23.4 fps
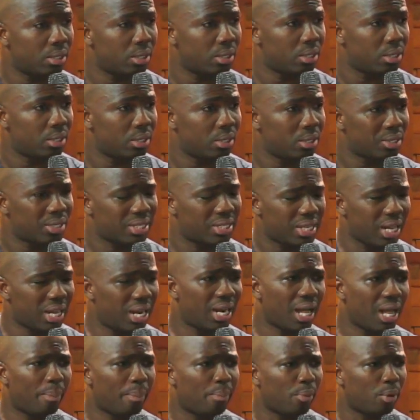Send that
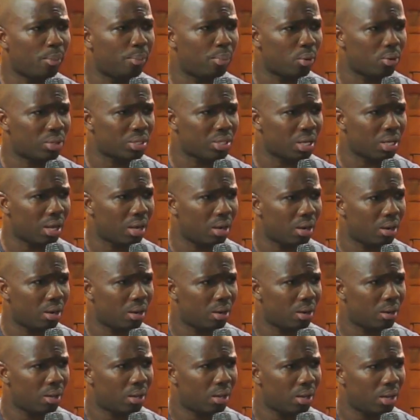proposal.
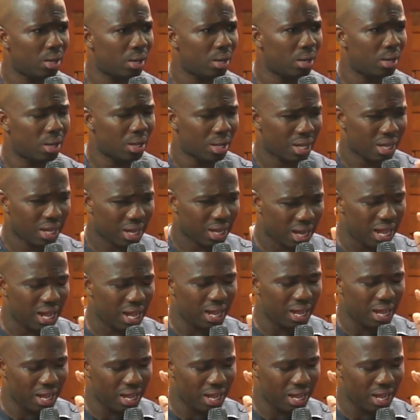Can I